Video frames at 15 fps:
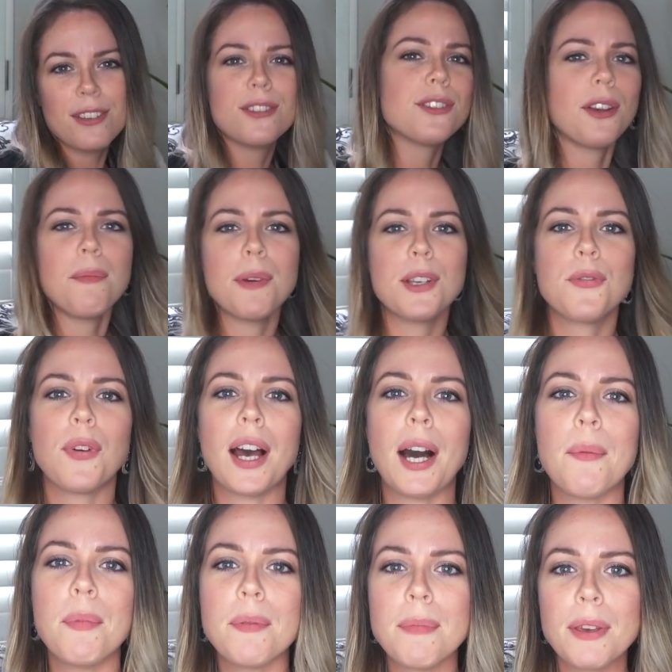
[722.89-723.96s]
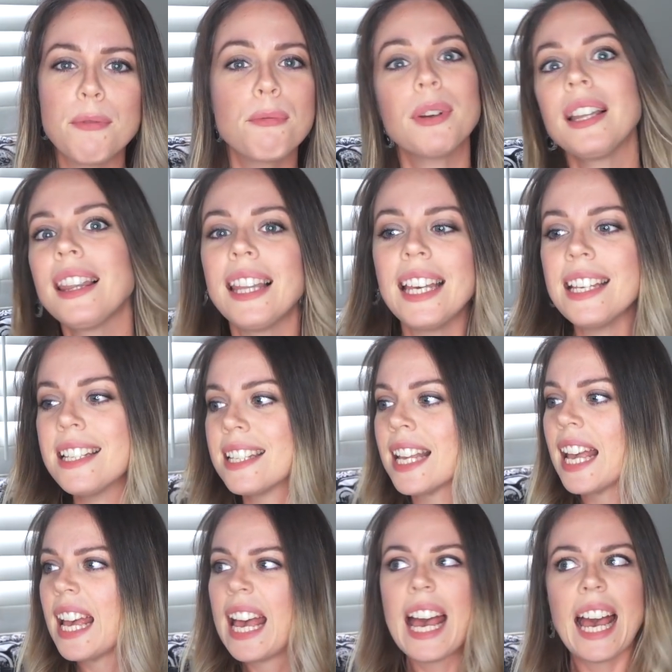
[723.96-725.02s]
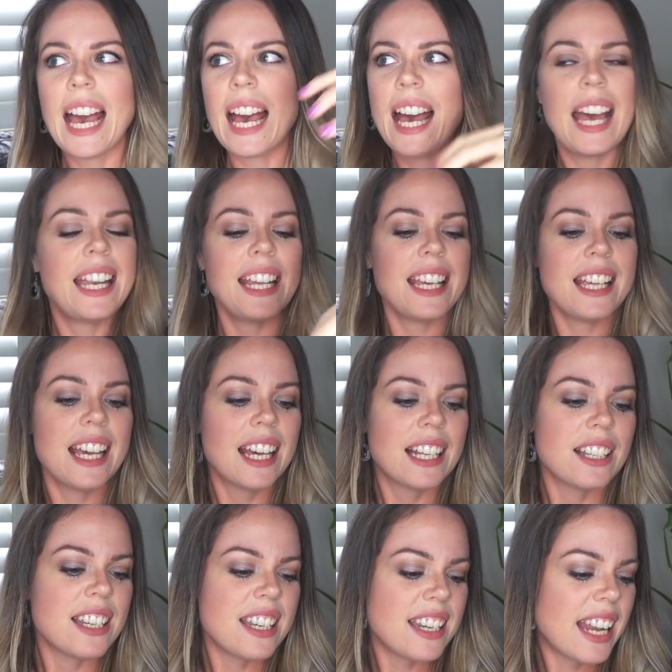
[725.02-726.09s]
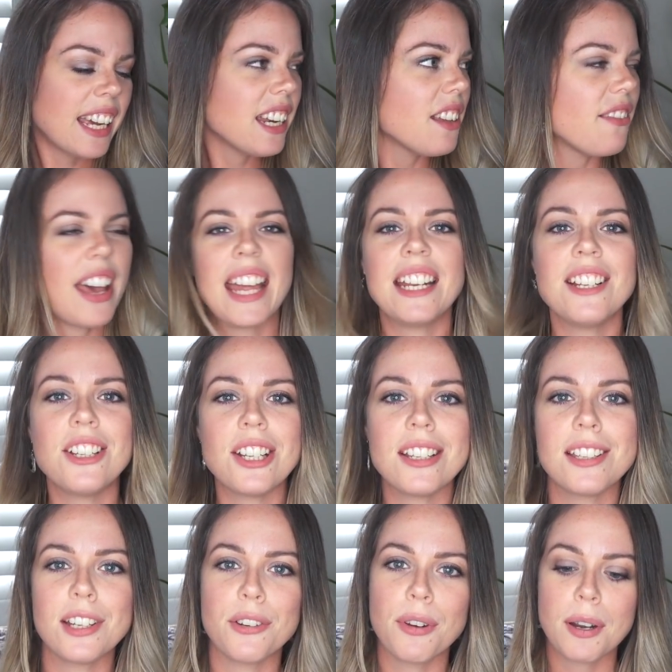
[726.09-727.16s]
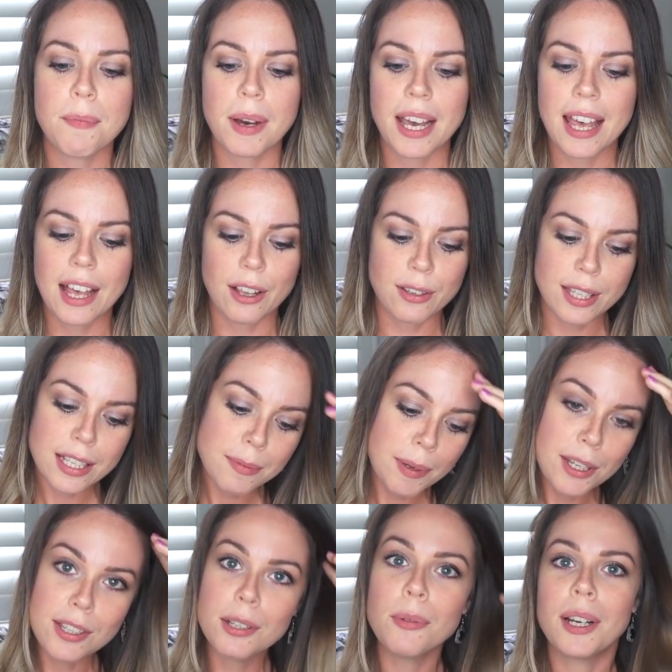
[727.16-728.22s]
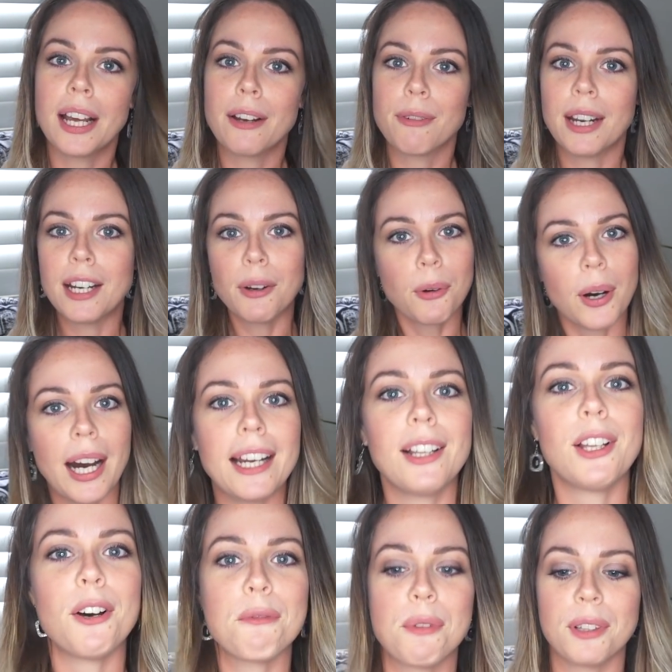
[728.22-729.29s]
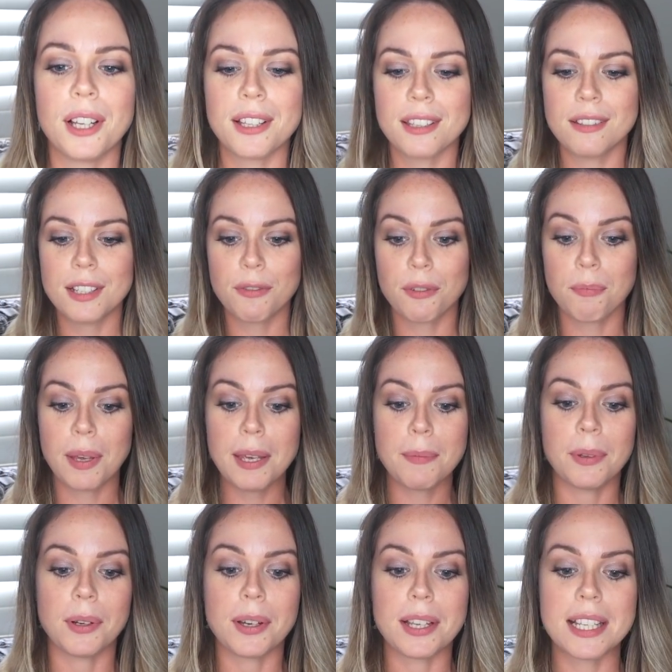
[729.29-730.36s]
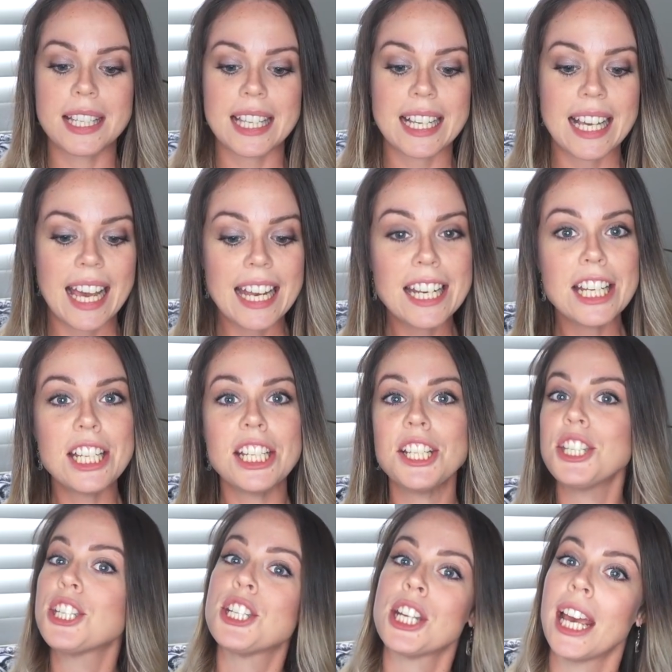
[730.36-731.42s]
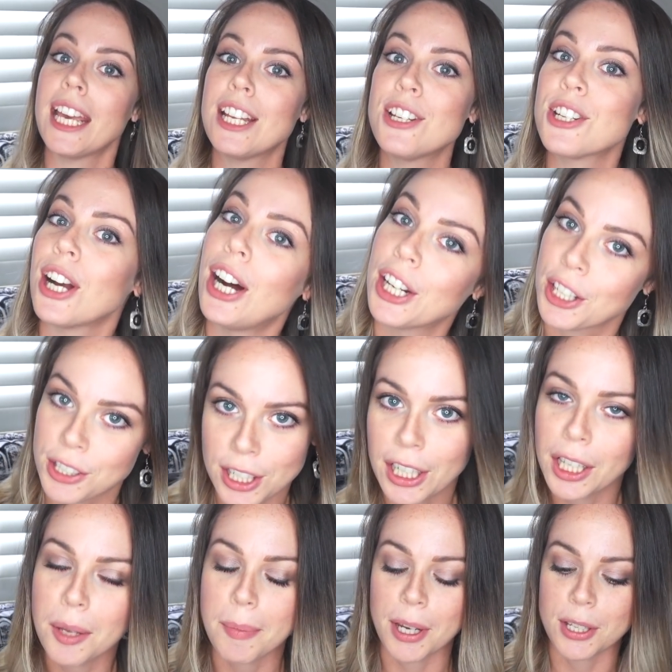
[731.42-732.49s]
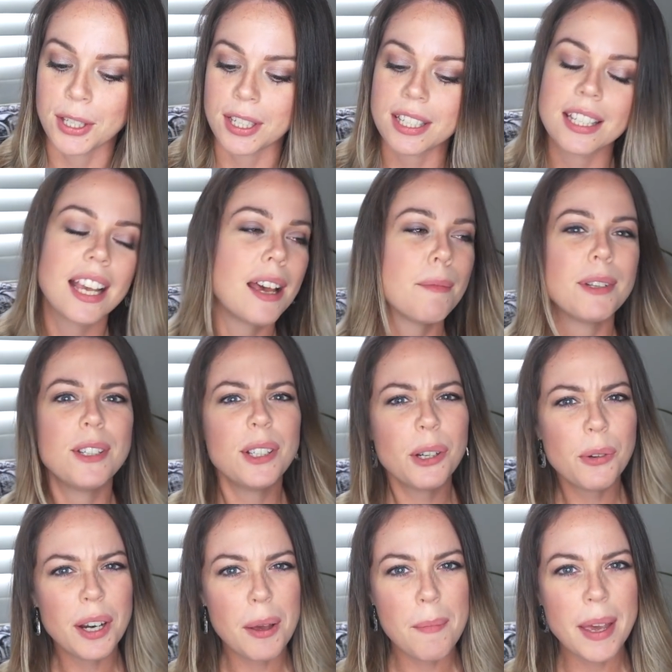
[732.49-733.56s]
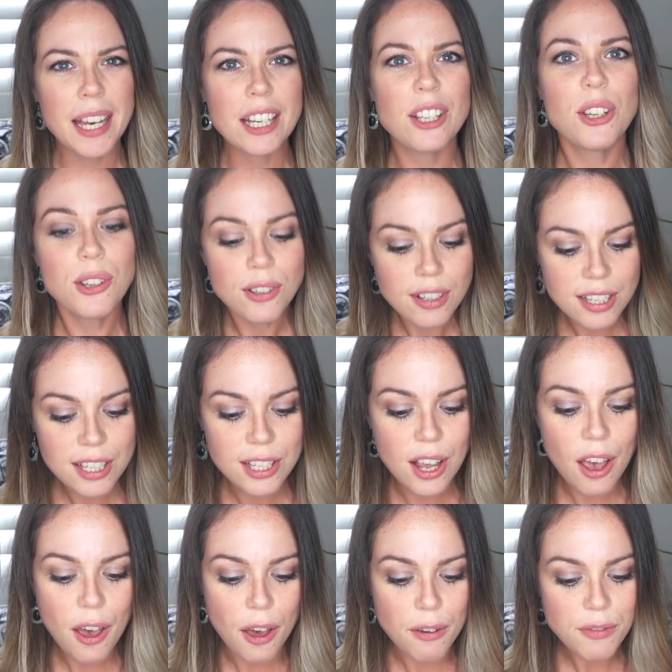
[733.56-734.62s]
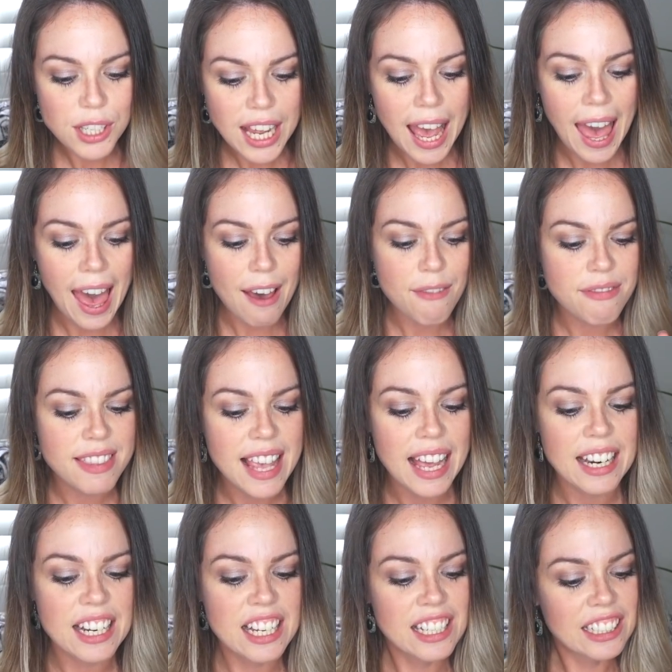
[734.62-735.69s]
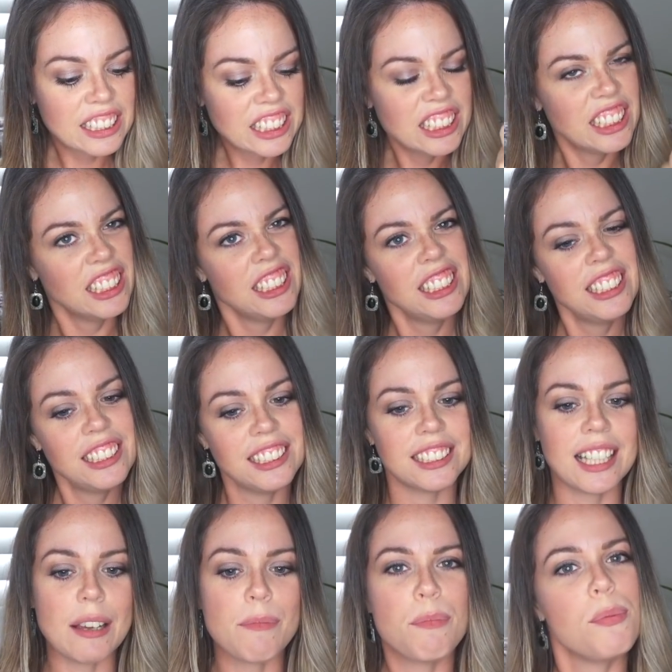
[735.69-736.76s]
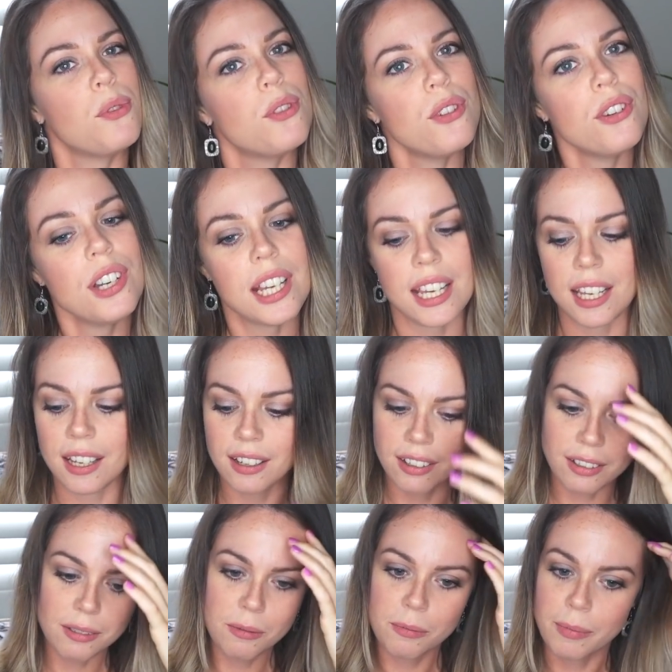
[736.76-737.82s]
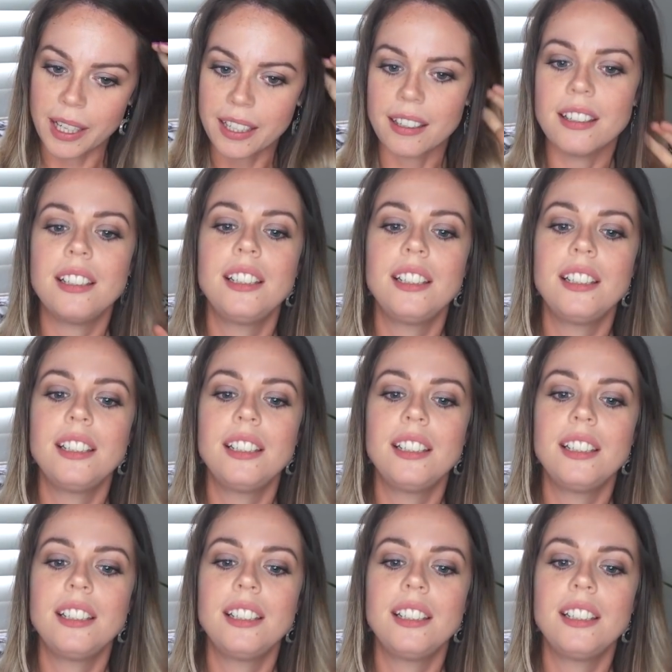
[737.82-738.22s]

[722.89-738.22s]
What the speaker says: you so much for helping me release any negative energies that are in my house, especially when I read quite a lot for lots of different people, because the energies change on a daily basis. But do you know what I mean? You deserve to have that, that beauty. Oh my